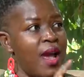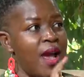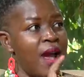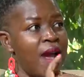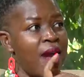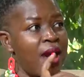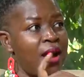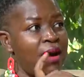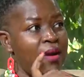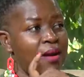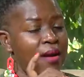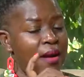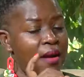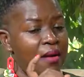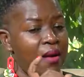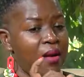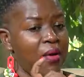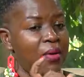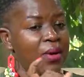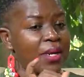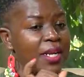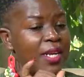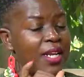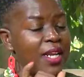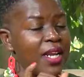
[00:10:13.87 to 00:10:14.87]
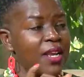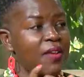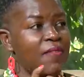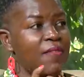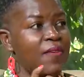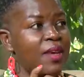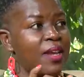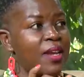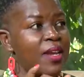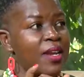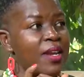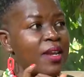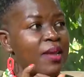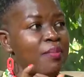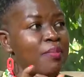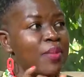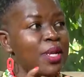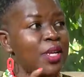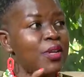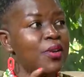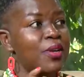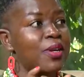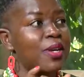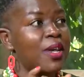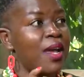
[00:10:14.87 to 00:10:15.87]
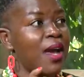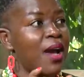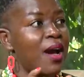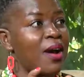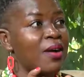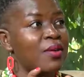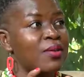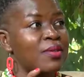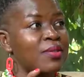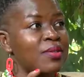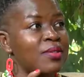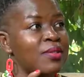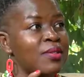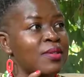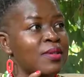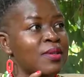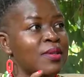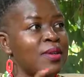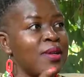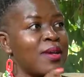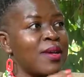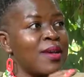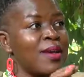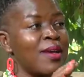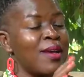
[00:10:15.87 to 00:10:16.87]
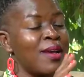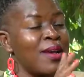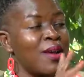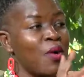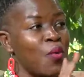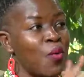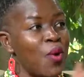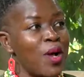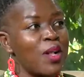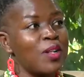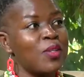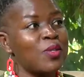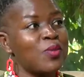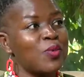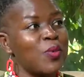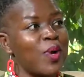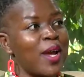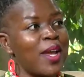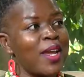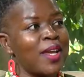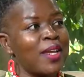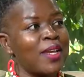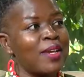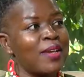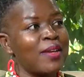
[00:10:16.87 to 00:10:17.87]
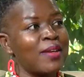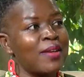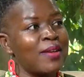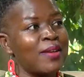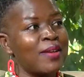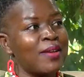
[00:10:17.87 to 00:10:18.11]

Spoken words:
around 11 million girls worldwide